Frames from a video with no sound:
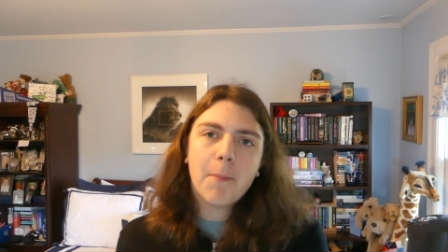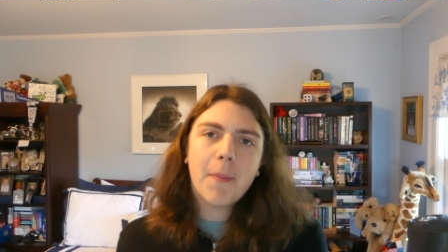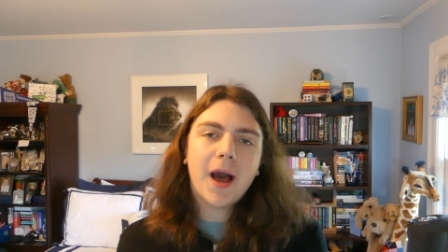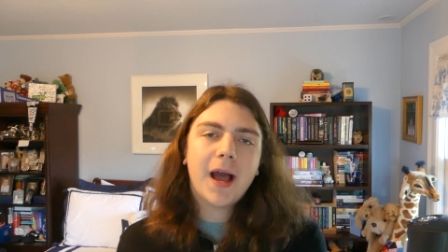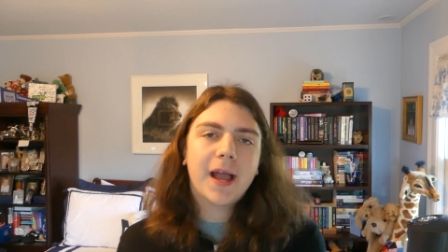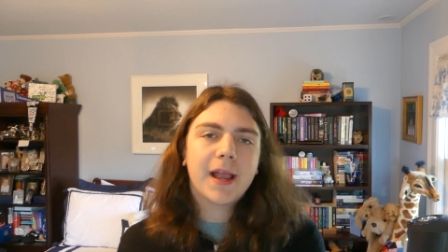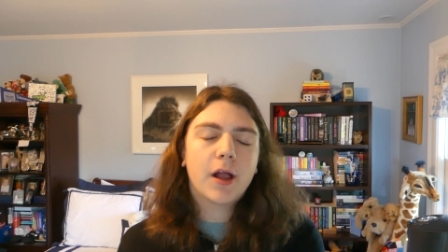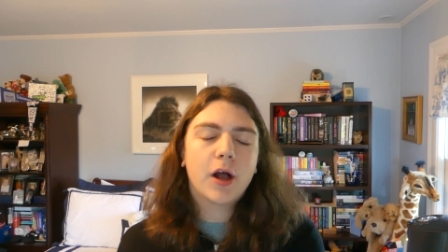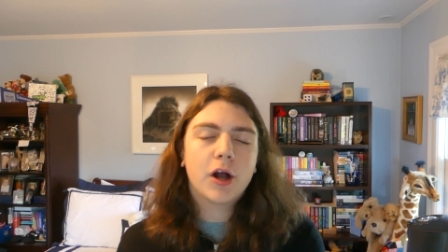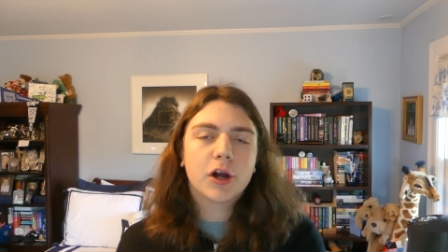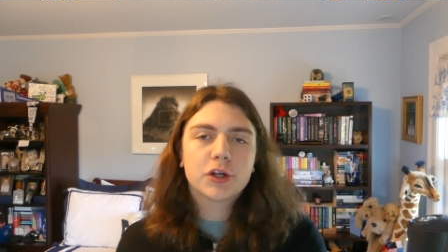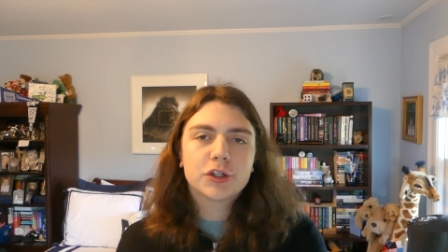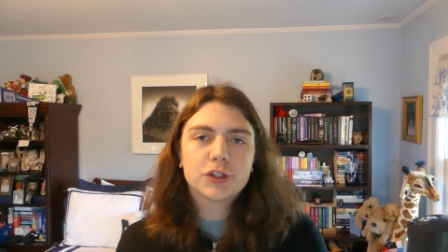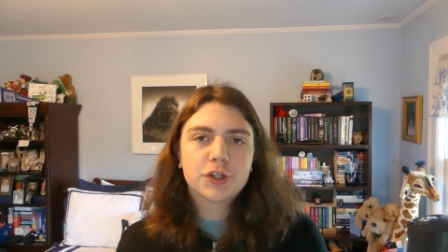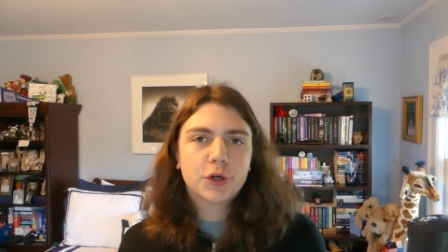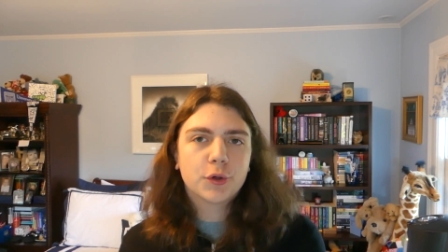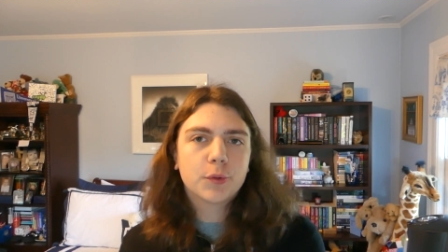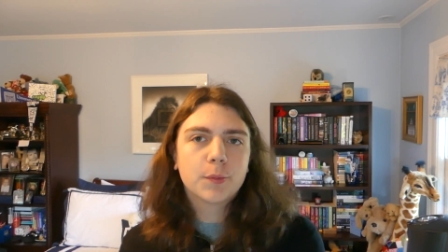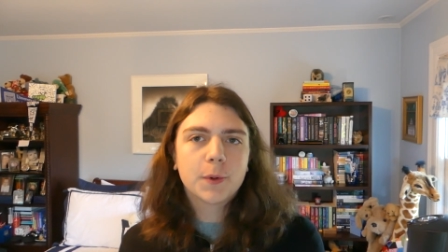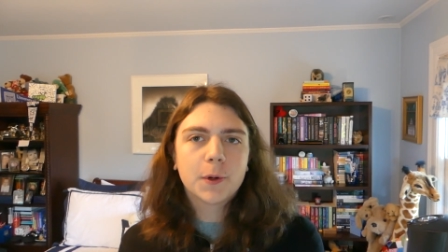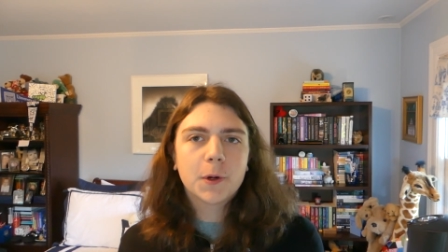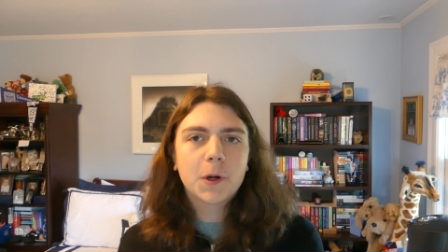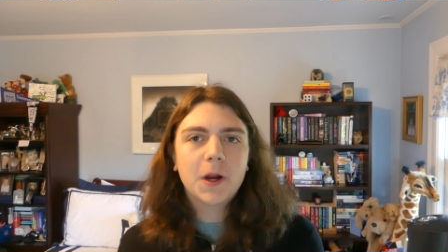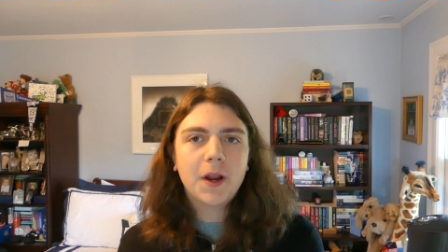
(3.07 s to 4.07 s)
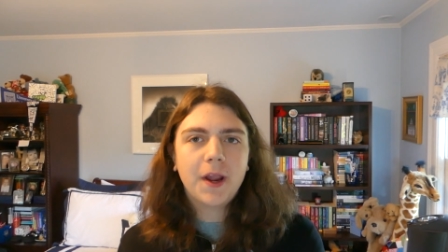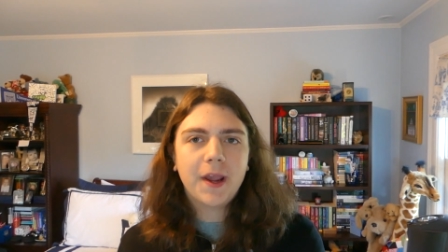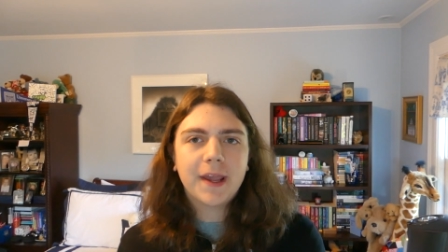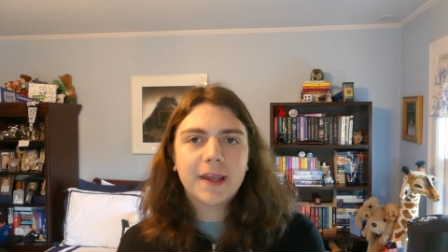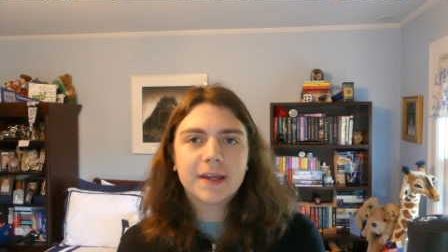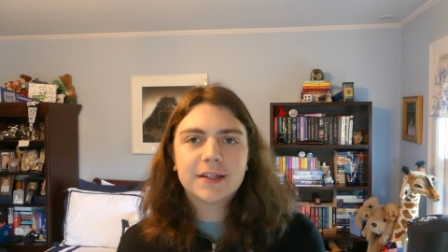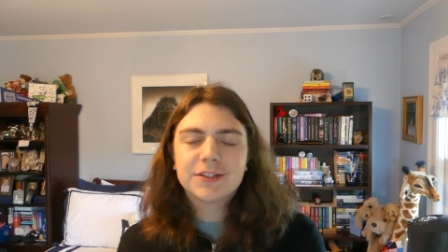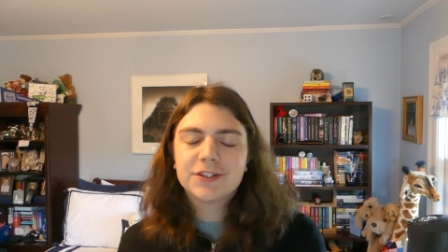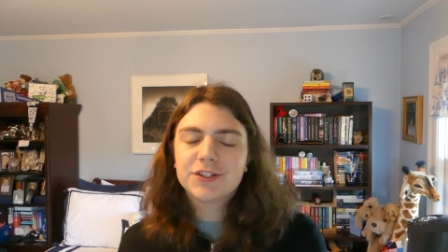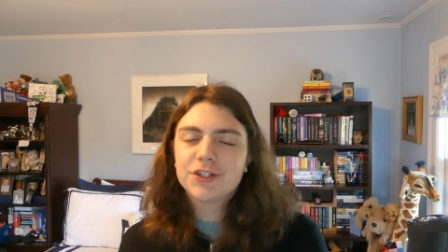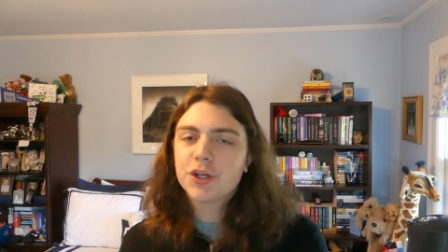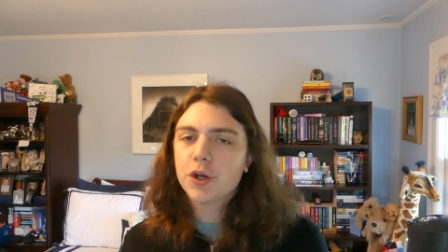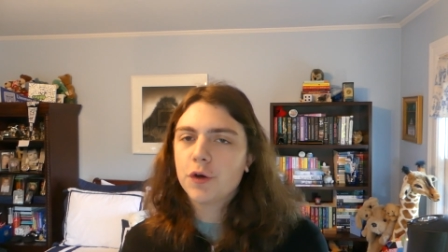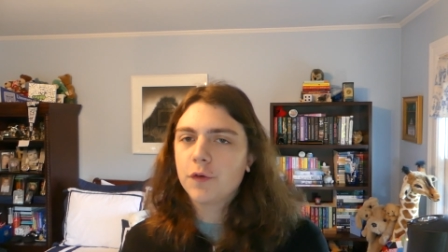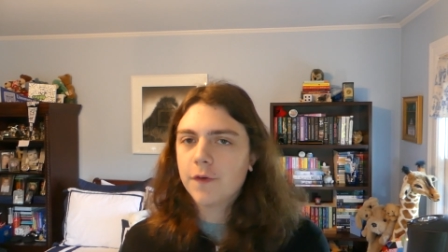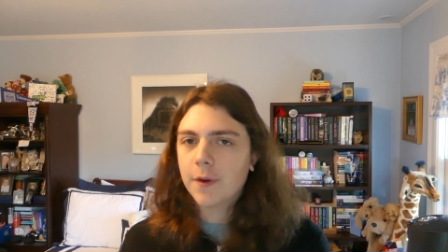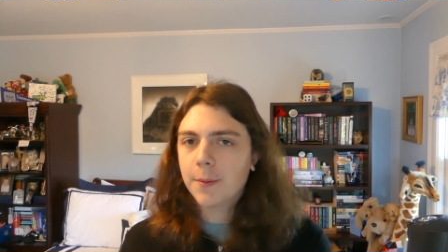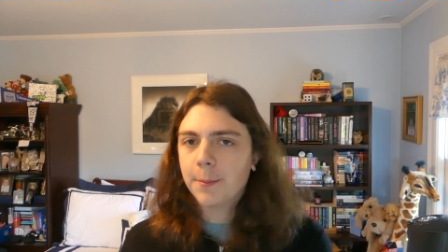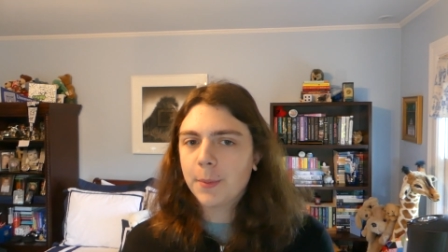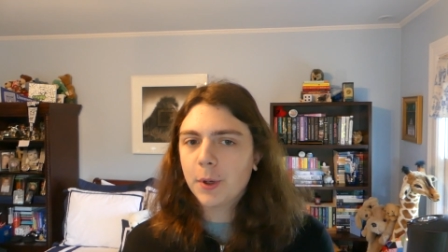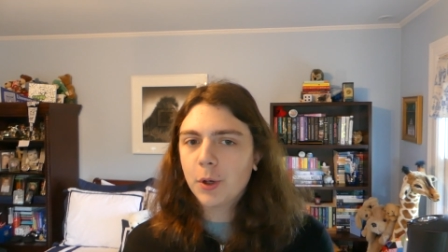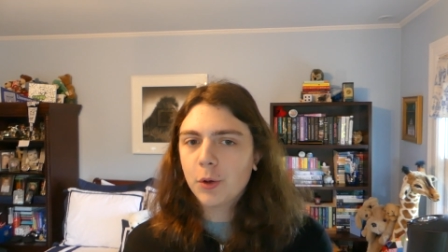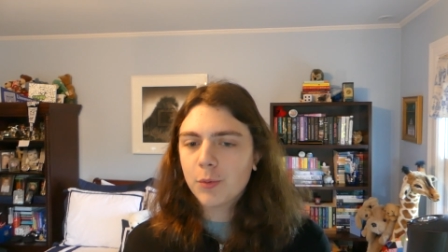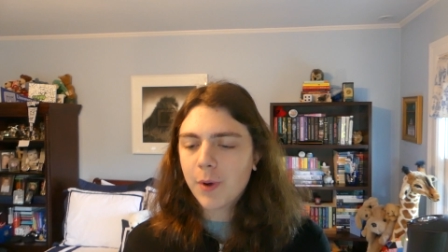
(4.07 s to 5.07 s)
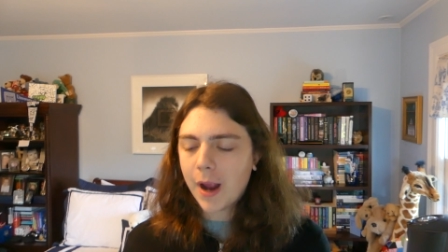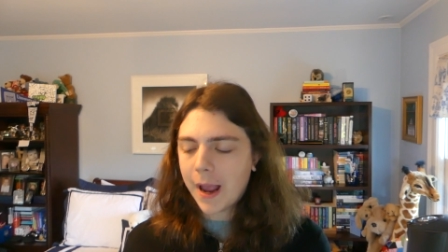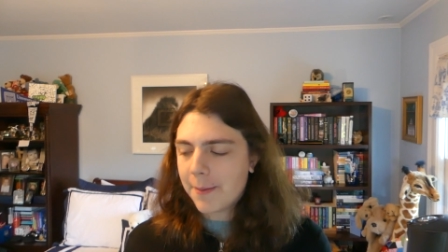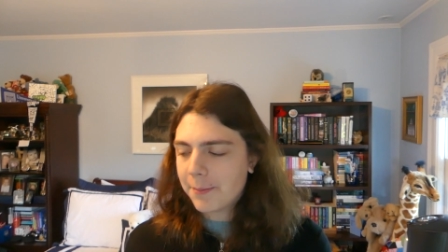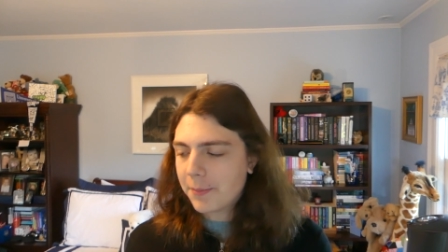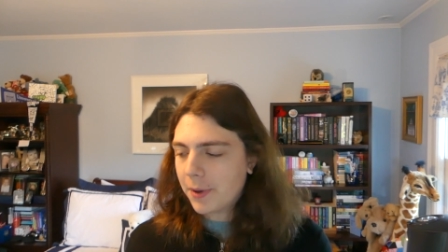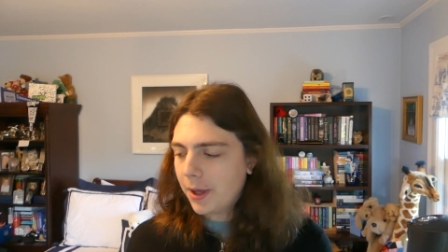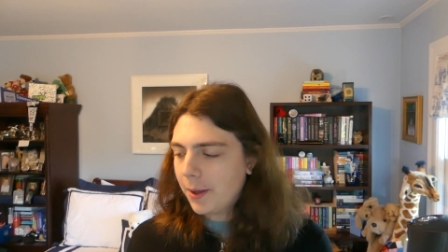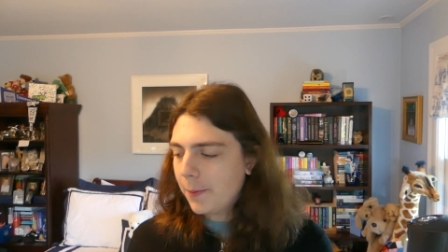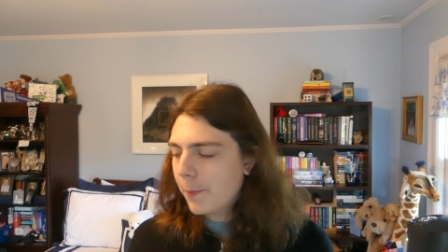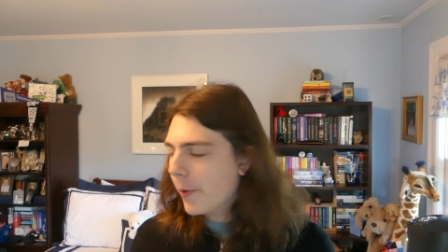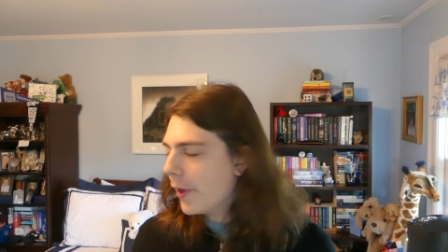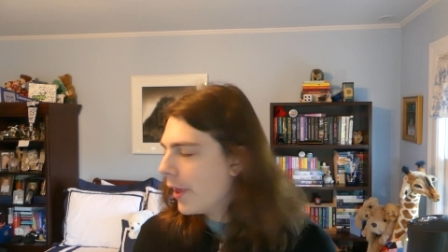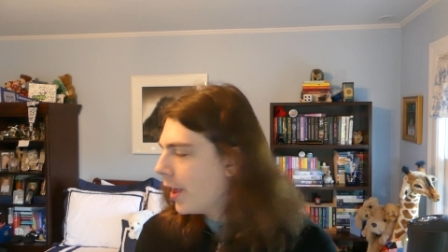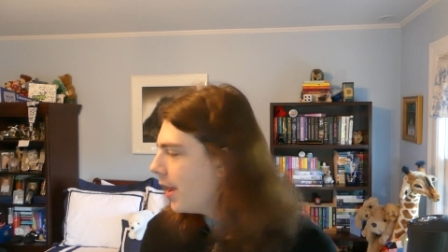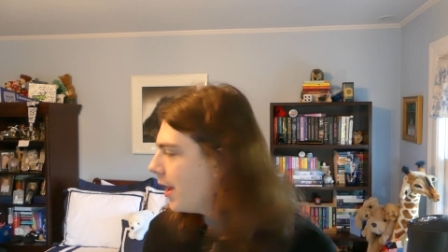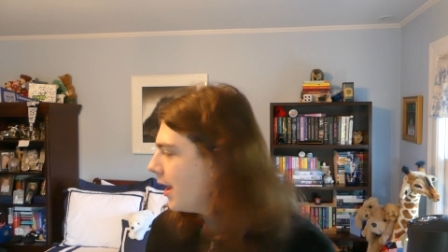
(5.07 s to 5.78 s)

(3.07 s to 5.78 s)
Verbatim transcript: my October and November wrap-up.